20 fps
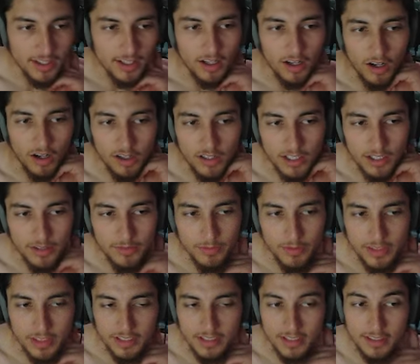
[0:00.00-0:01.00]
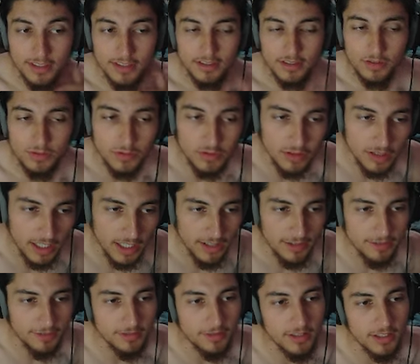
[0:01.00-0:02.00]
all I really need to do
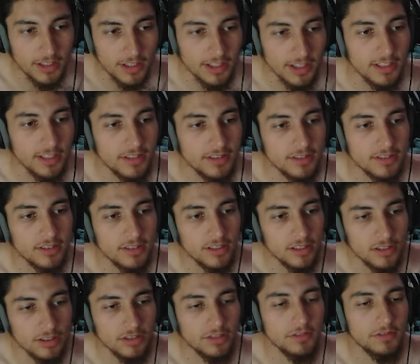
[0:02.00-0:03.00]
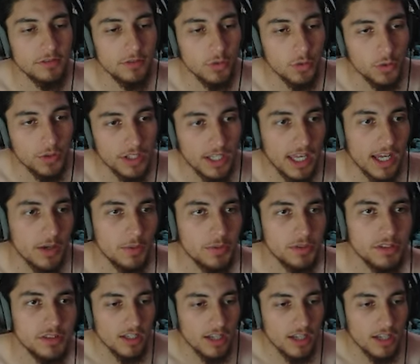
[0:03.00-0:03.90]
left is learn for one hour.